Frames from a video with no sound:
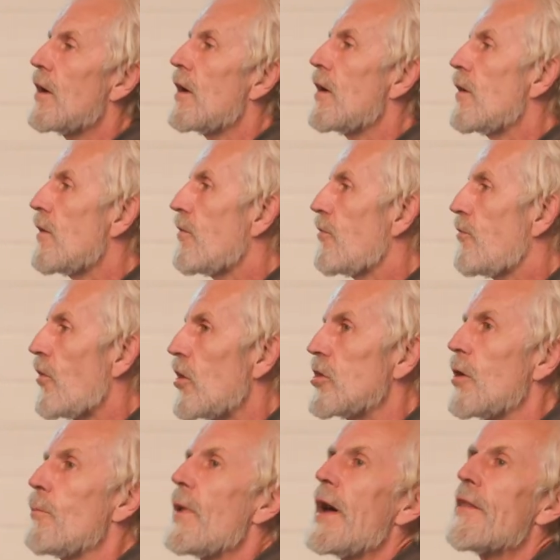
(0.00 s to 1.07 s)
uh,
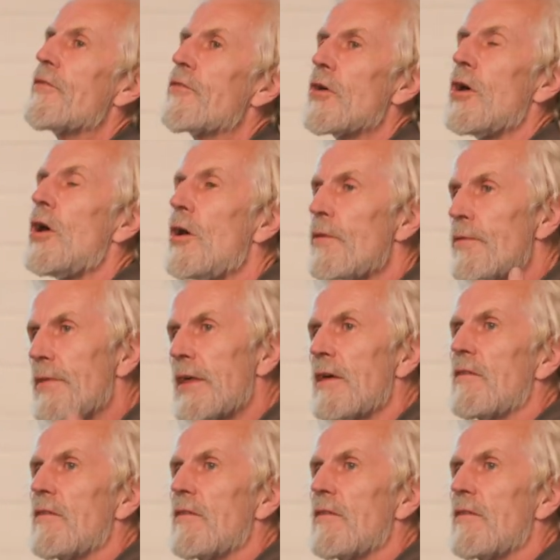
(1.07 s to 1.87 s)
forum, and so on.